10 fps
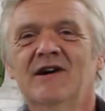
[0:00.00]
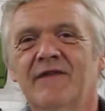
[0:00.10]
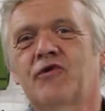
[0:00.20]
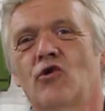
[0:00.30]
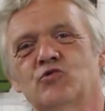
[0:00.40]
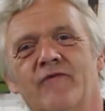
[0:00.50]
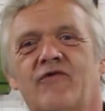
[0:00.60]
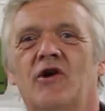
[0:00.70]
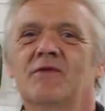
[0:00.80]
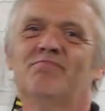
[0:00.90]
Of course, we've
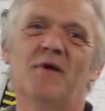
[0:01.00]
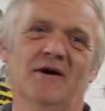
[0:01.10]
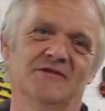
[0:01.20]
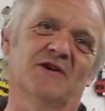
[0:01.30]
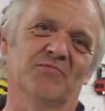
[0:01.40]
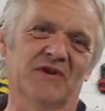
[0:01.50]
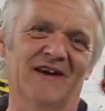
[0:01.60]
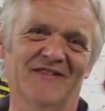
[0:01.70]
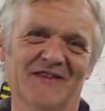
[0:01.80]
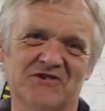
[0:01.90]
got to burn
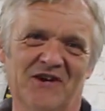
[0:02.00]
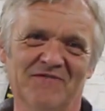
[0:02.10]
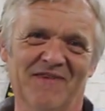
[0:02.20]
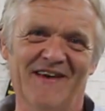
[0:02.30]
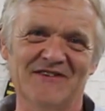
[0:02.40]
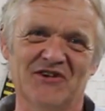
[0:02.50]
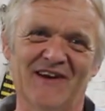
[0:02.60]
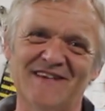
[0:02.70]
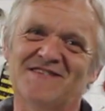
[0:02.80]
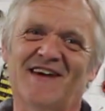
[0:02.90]
something in the sun with it, so
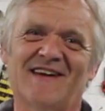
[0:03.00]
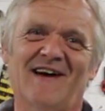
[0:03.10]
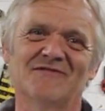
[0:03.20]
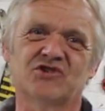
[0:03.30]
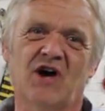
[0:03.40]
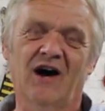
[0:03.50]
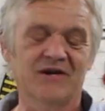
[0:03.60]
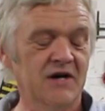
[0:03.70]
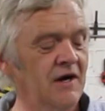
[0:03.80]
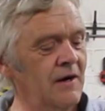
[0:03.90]
let's take it outside.